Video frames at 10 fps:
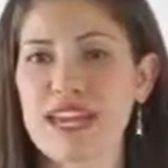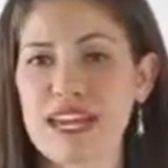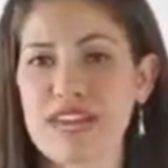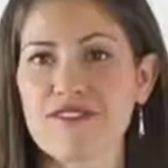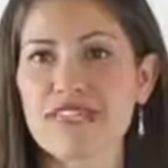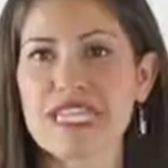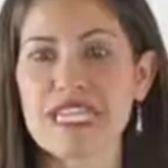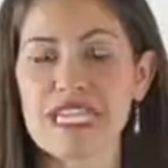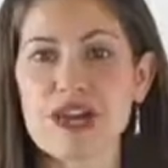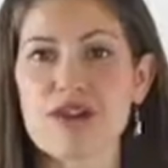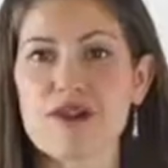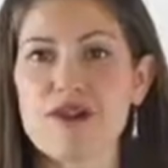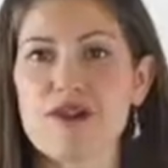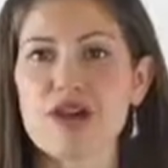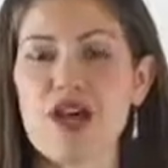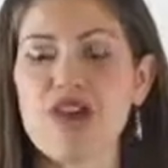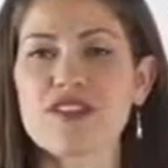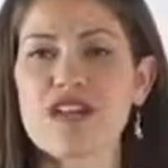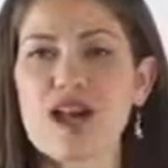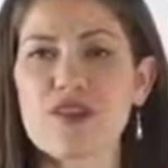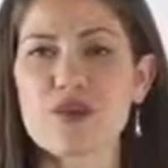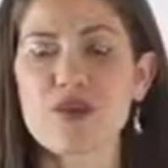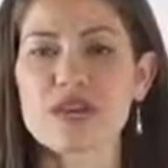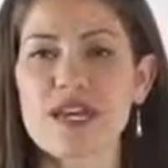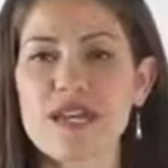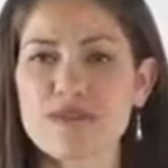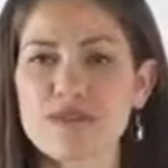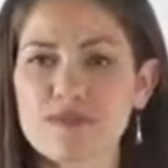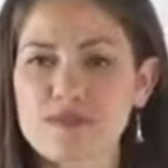and I have the link here on the website.